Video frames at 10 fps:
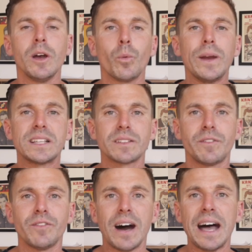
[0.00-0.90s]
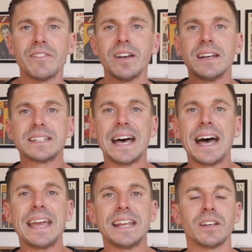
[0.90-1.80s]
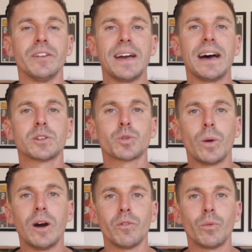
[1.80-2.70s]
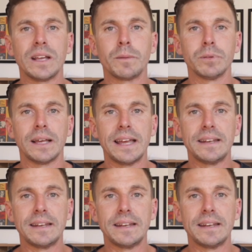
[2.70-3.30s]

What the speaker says: weeks 5 to 8 of our 12-week plan.